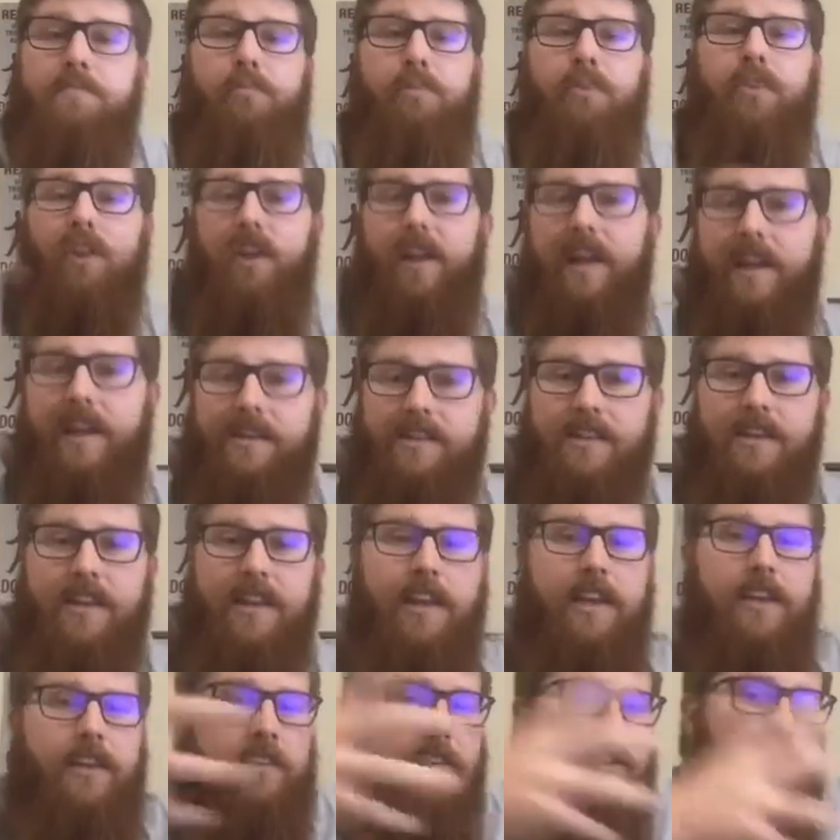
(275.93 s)
Plus,
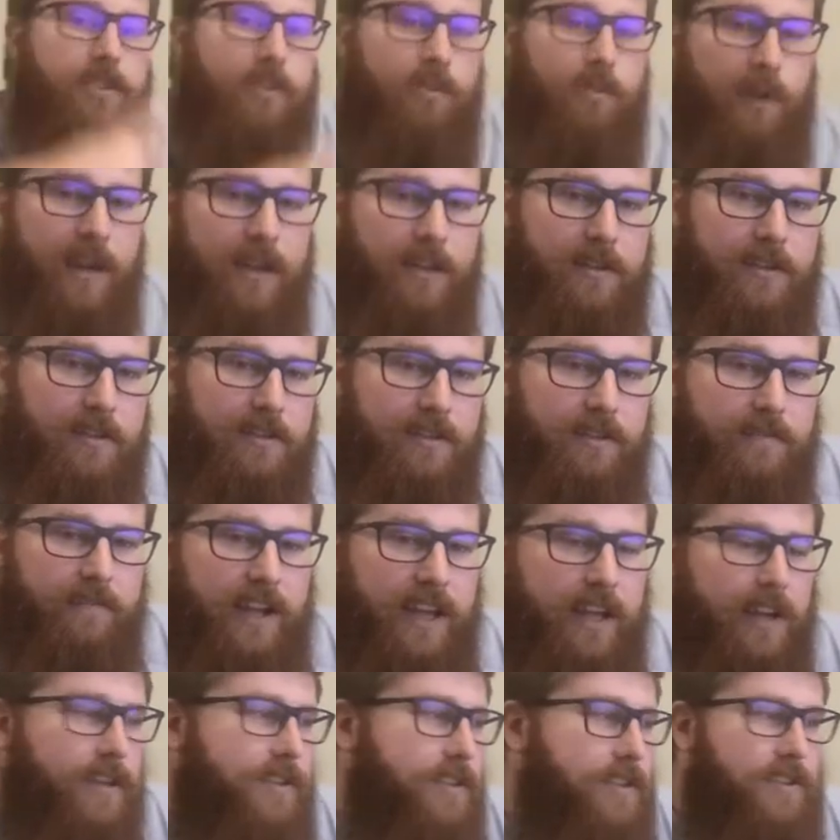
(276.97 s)
this great
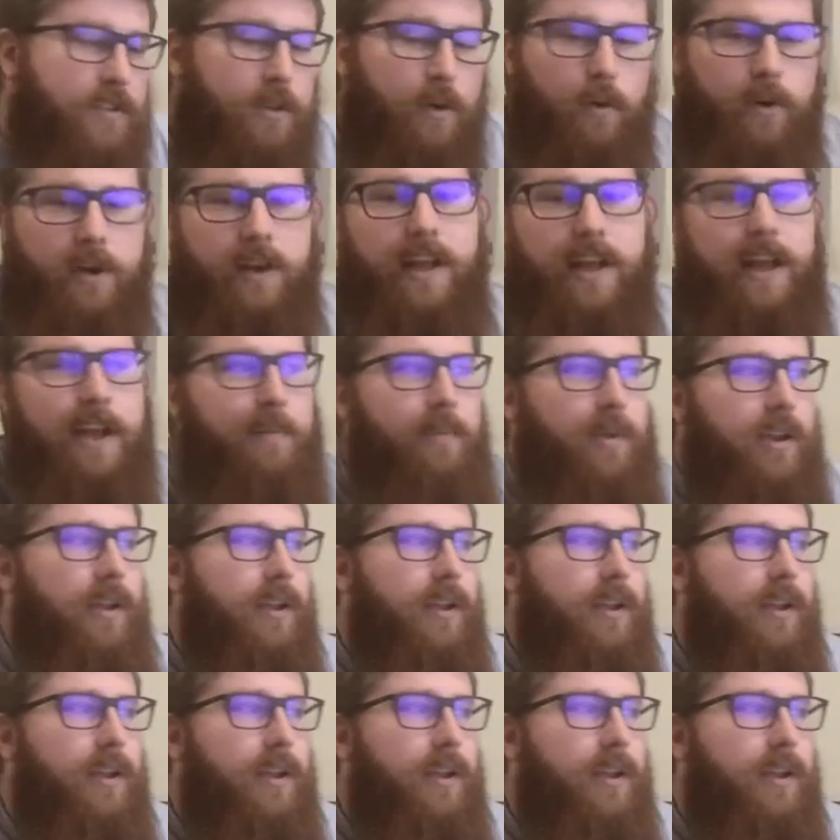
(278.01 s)
disadvantage is going to happen.